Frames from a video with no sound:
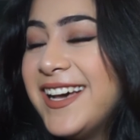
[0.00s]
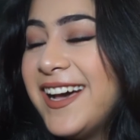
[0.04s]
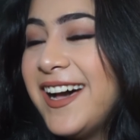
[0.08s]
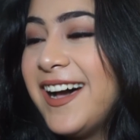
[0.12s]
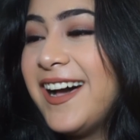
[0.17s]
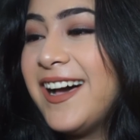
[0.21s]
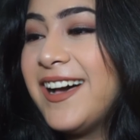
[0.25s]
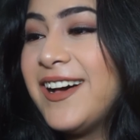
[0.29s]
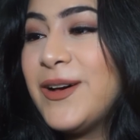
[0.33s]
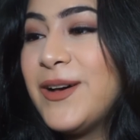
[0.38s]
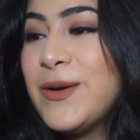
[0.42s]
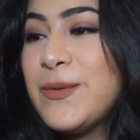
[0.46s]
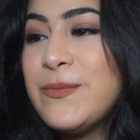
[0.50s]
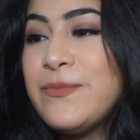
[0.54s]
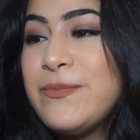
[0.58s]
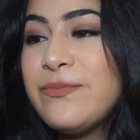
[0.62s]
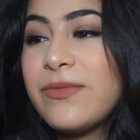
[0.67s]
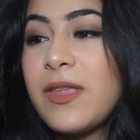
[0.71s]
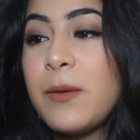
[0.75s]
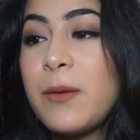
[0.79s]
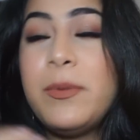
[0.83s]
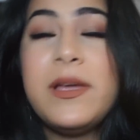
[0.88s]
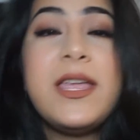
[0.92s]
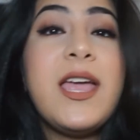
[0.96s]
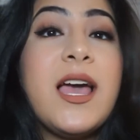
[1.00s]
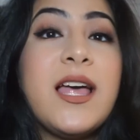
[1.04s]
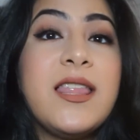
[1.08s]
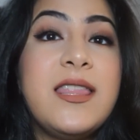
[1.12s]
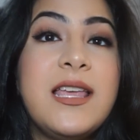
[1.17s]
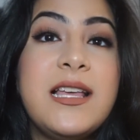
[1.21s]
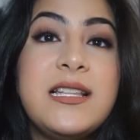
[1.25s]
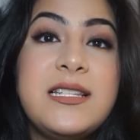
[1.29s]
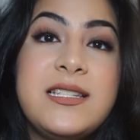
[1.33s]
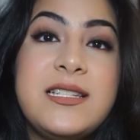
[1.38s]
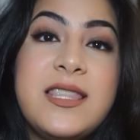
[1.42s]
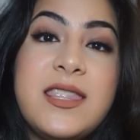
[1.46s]
But yeah,
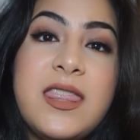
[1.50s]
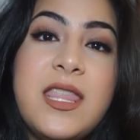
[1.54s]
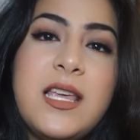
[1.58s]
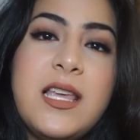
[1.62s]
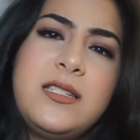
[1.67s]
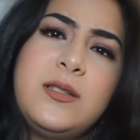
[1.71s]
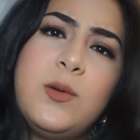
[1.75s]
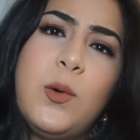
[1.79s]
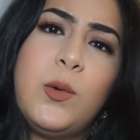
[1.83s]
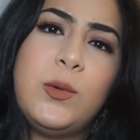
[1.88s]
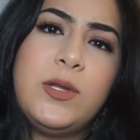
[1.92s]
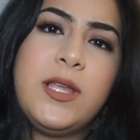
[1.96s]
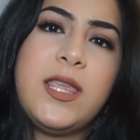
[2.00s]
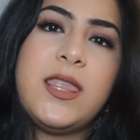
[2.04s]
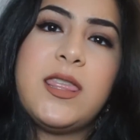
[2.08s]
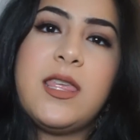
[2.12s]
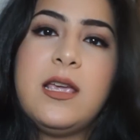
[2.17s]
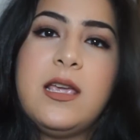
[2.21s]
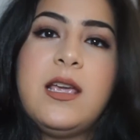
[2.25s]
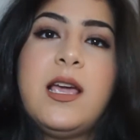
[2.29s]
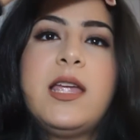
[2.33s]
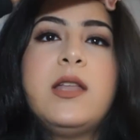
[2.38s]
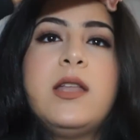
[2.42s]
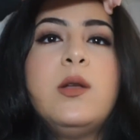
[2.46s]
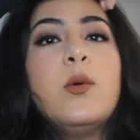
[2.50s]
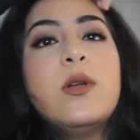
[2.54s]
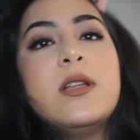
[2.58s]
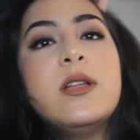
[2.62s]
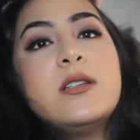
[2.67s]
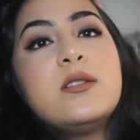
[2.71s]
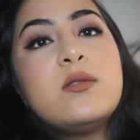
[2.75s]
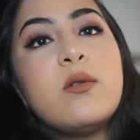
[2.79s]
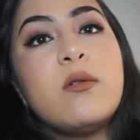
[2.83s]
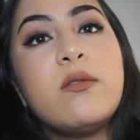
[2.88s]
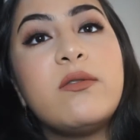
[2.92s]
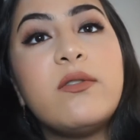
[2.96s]
that's the only thing I
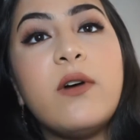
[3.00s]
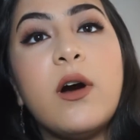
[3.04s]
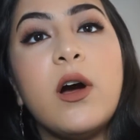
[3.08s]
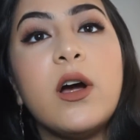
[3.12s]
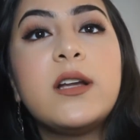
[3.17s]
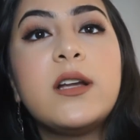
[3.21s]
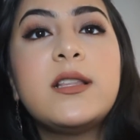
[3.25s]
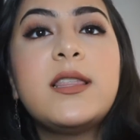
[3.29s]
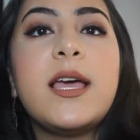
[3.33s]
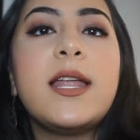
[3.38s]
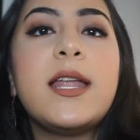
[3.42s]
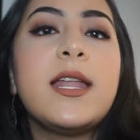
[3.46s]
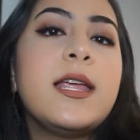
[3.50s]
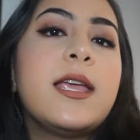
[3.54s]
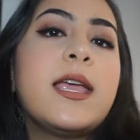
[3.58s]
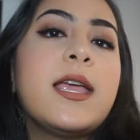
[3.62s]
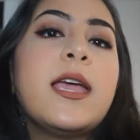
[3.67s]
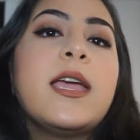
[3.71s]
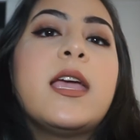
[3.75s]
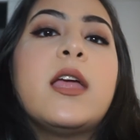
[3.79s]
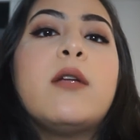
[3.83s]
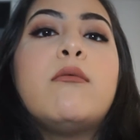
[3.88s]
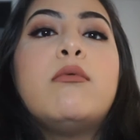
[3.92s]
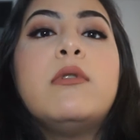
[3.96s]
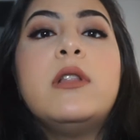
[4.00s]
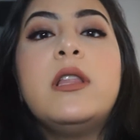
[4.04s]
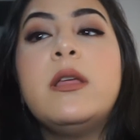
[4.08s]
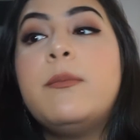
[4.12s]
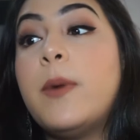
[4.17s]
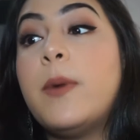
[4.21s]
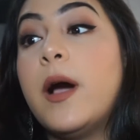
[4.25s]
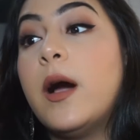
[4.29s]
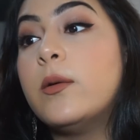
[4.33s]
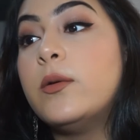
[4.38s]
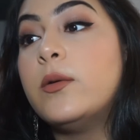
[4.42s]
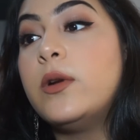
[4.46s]
noticed so far, that it can get really
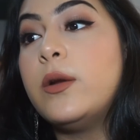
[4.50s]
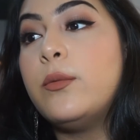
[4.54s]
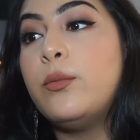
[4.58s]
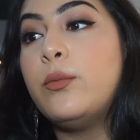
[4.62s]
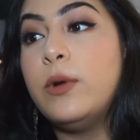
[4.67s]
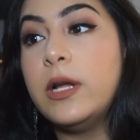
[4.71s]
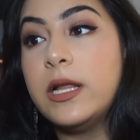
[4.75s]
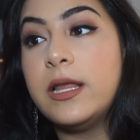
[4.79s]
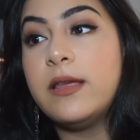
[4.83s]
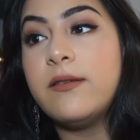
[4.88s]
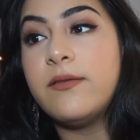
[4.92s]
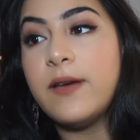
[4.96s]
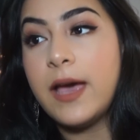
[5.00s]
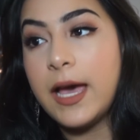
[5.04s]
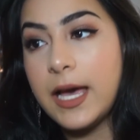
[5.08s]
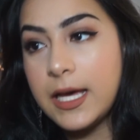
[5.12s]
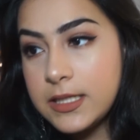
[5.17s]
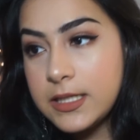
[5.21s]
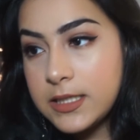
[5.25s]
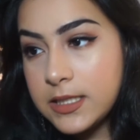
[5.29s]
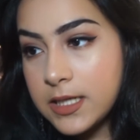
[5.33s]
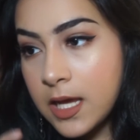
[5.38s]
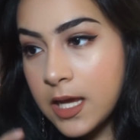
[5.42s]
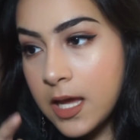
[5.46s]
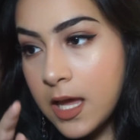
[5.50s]
powdery really fast.